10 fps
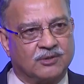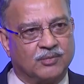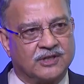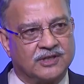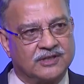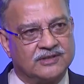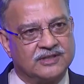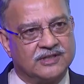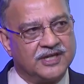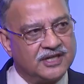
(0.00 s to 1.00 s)
But it is
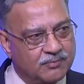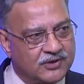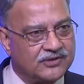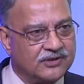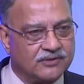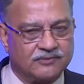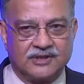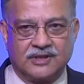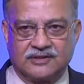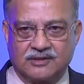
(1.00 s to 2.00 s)
the 90% of
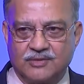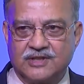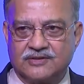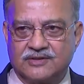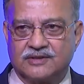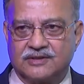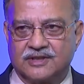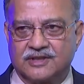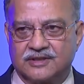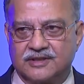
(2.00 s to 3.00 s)
the SMEs
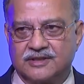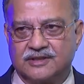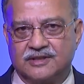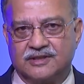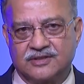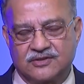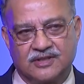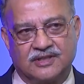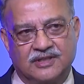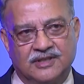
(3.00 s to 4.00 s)
that are there in the
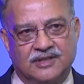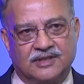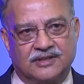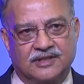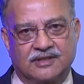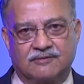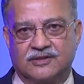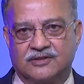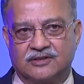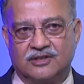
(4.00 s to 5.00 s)
industry that are
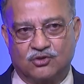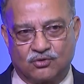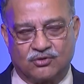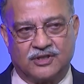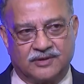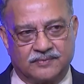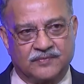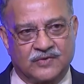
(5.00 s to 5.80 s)
facing the issue today.